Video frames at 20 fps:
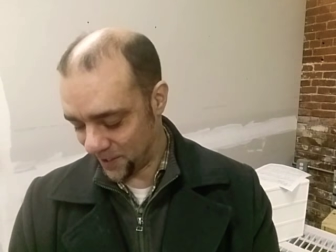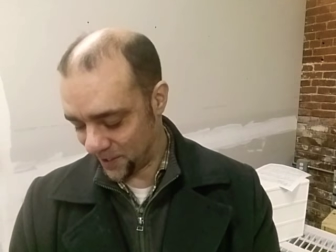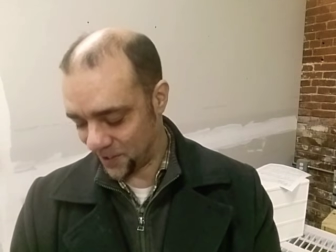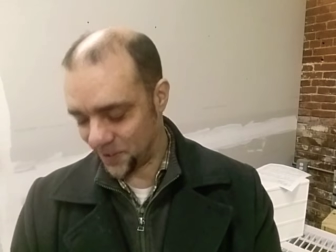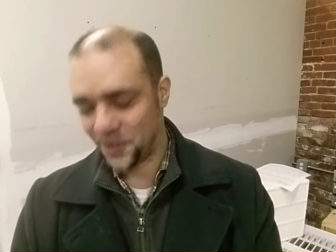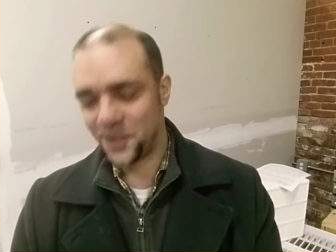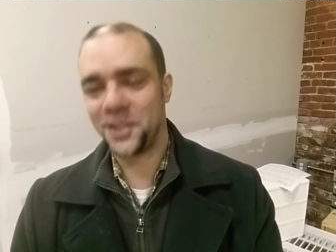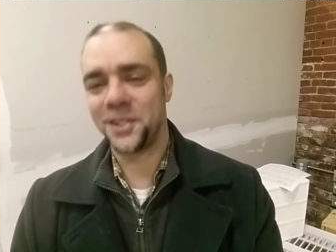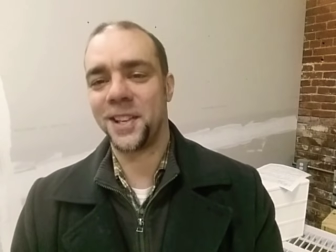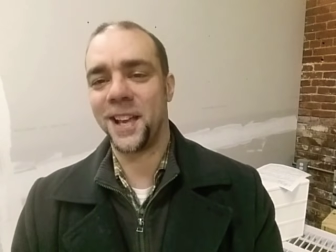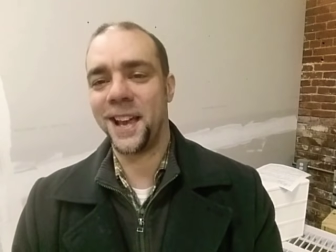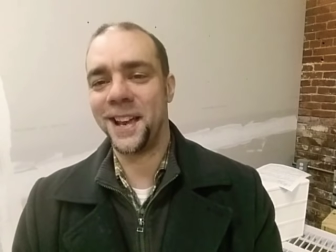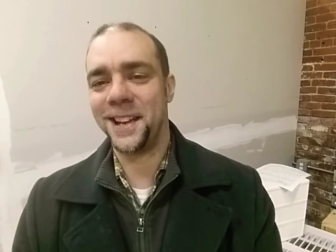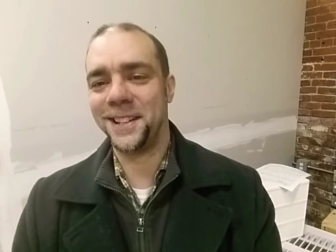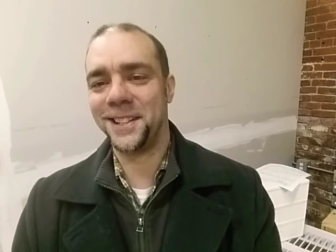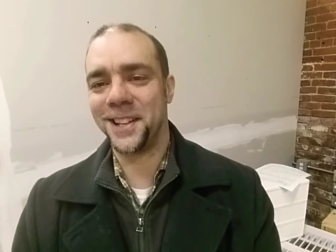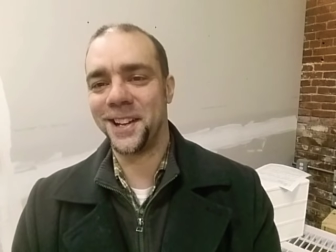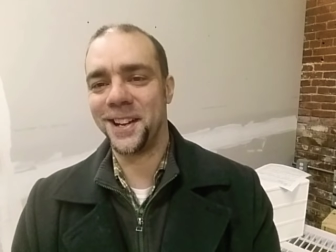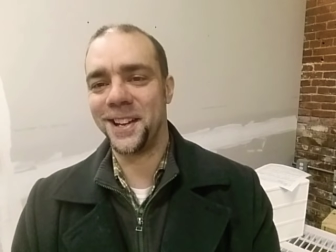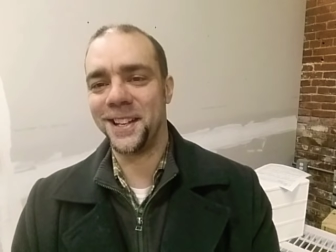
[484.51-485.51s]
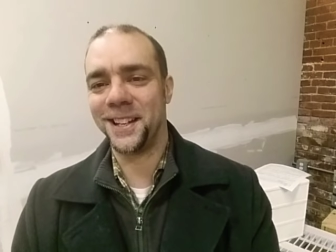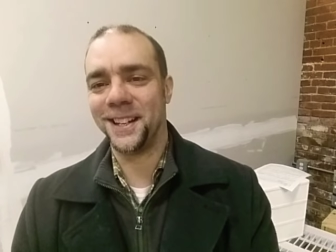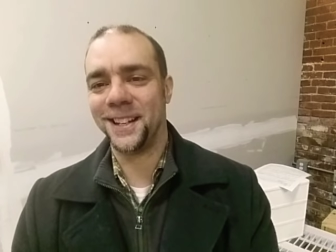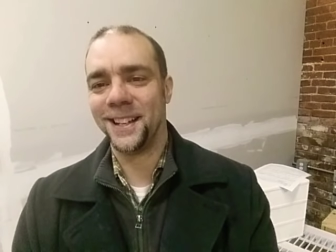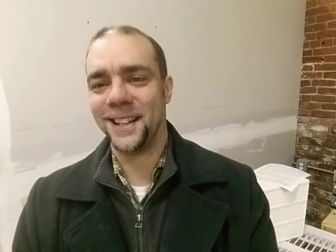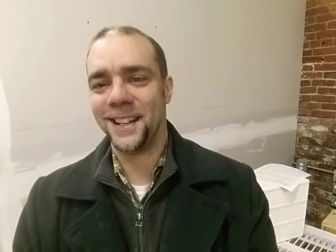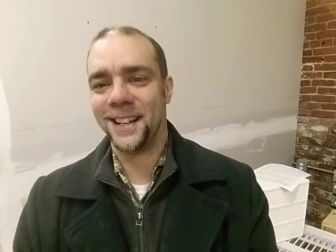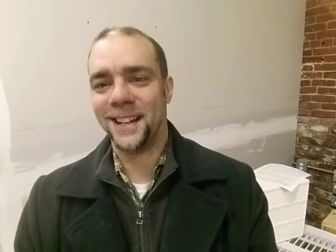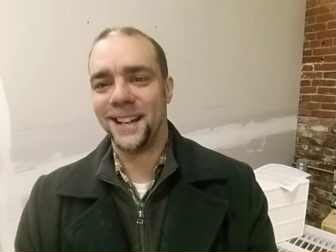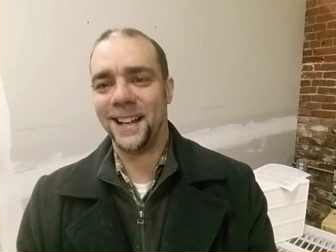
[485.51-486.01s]
So just hang tight
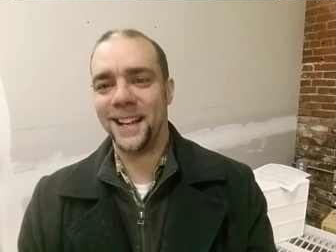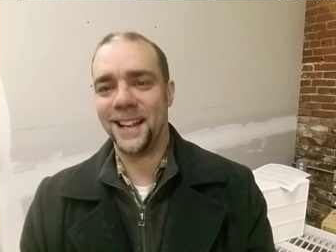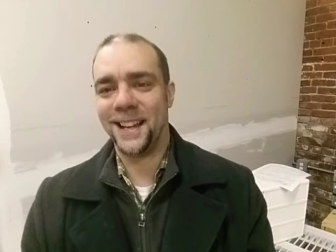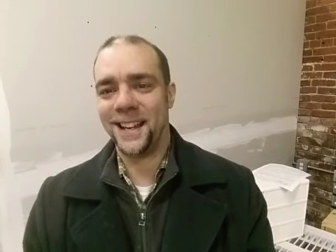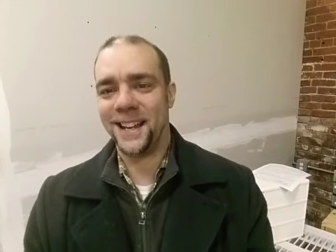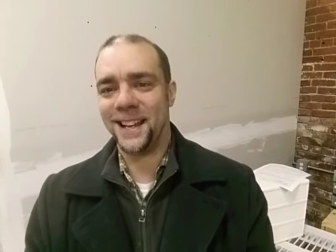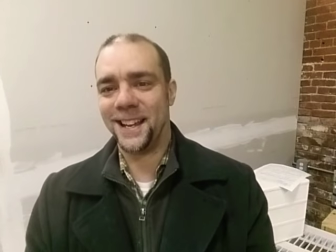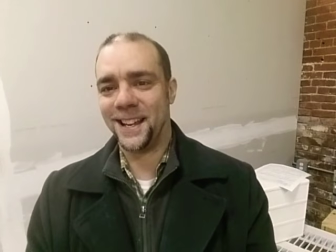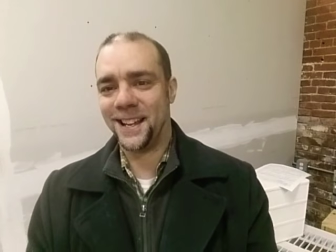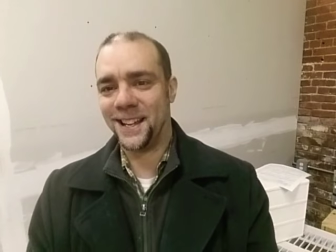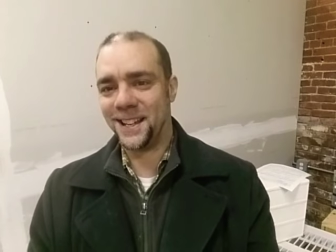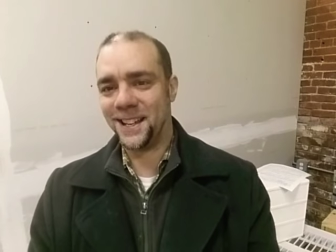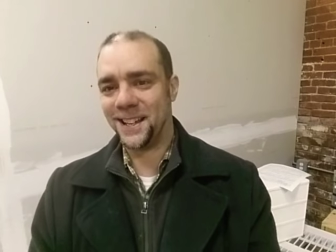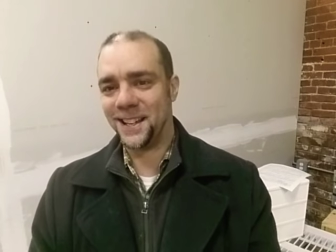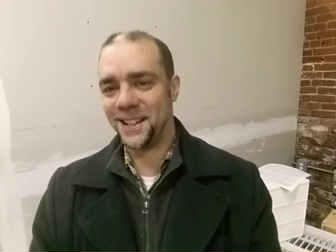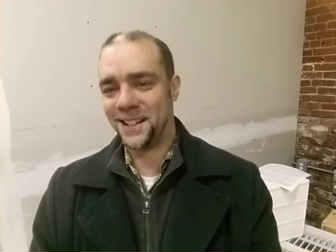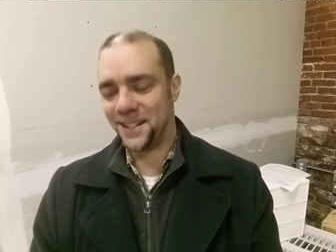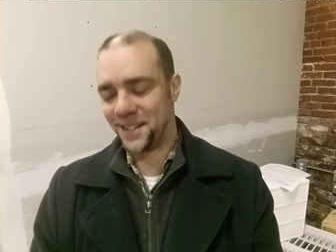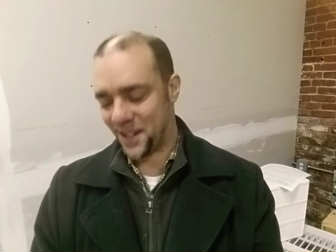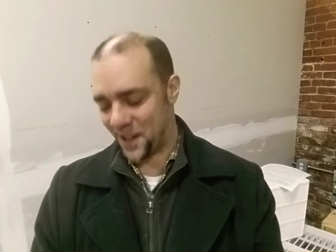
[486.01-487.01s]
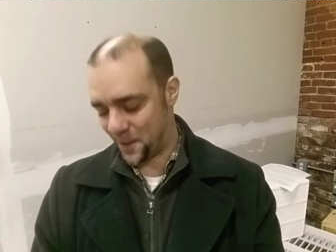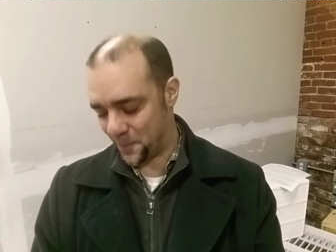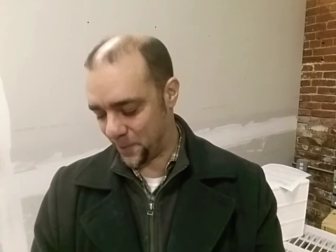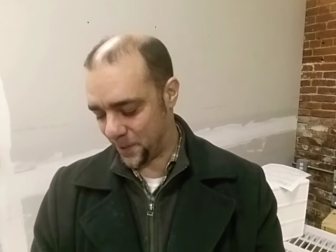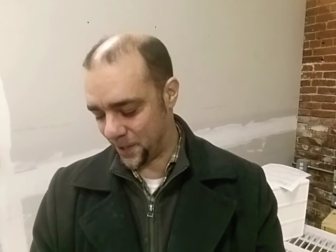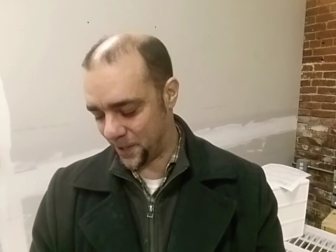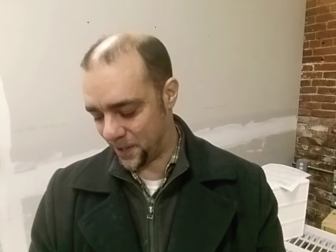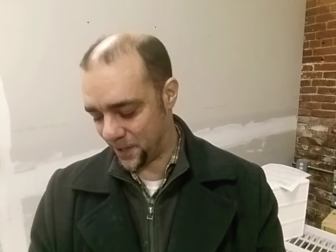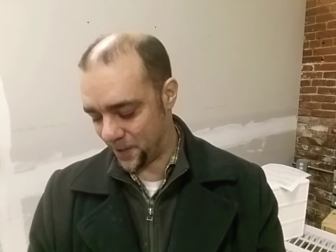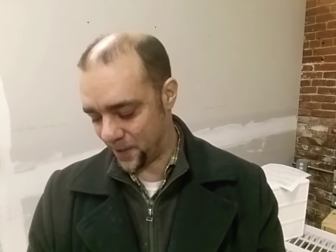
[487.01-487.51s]
and I'm
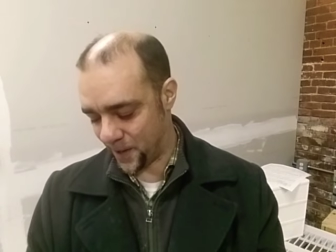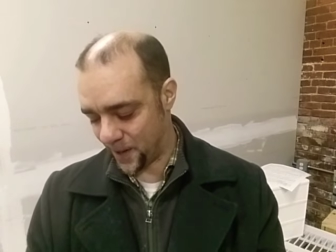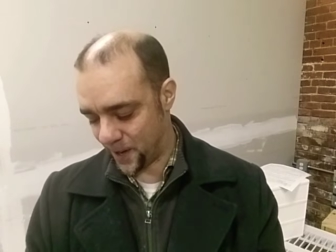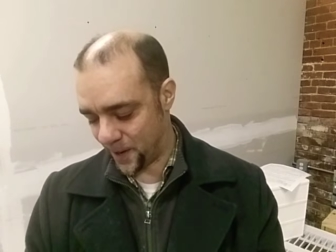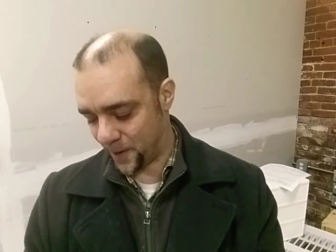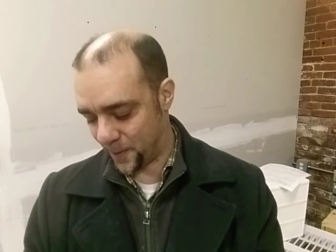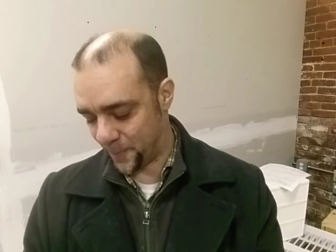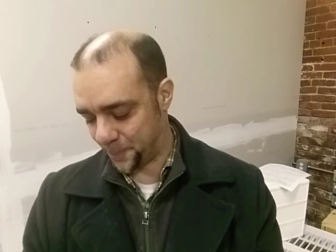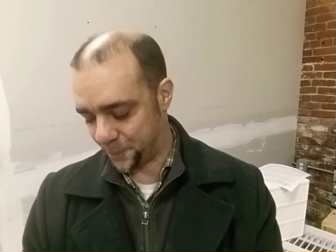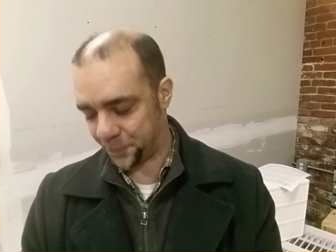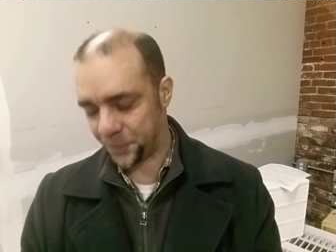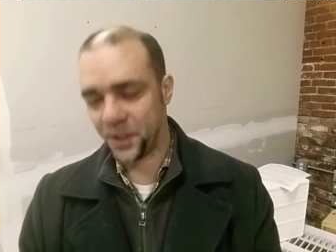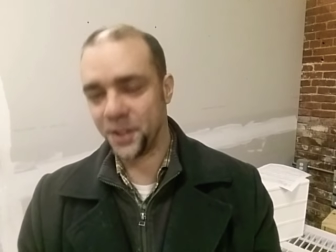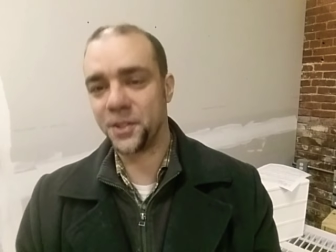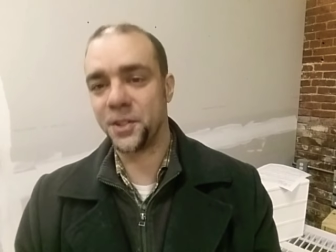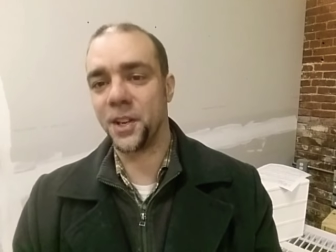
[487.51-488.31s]
going to, um,